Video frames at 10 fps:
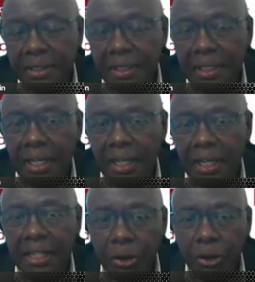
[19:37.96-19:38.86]
and
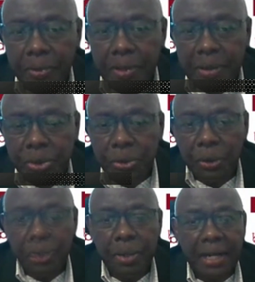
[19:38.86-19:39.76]
help them to go
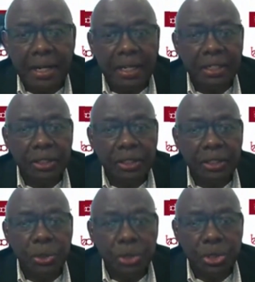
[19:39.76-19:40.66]
back and
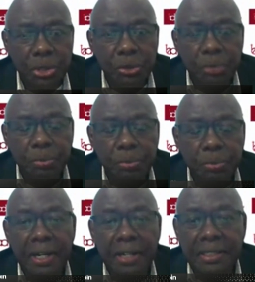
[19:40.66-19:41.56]
continue to
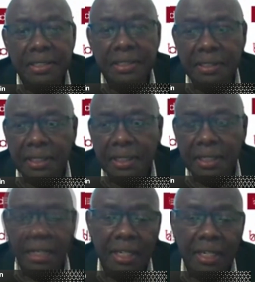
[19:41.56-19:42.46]
practice
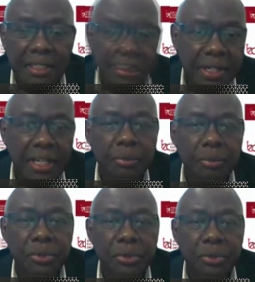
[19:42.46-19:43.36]
until they can move in
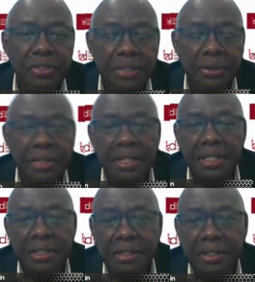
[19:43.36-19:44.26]
the right
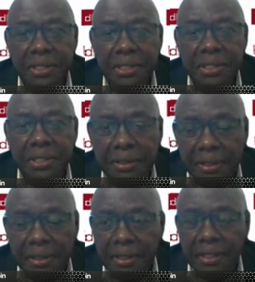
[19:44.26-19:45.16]
direction.
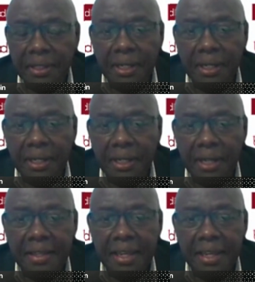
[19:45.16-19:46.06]
I think
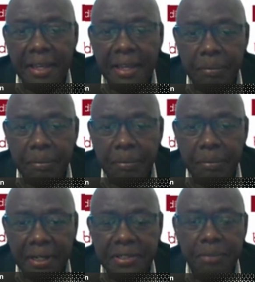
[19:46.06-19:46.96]
embarrassing
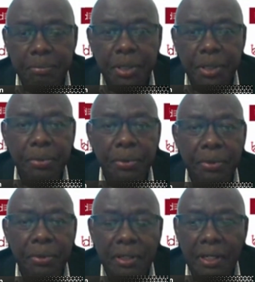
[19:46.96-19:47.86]
people
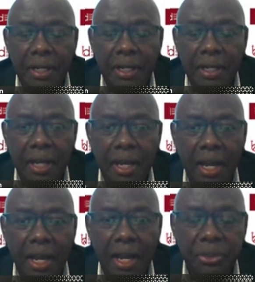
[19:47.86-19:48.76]
and
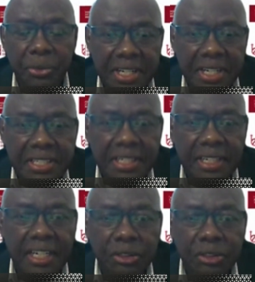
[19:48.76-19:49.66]
creating an
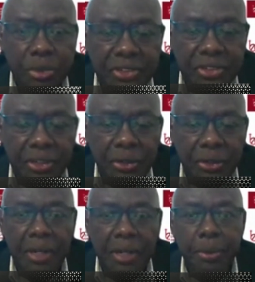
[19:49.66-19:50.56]
atmosphere where people
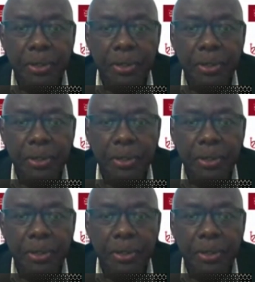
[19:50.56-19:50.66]
are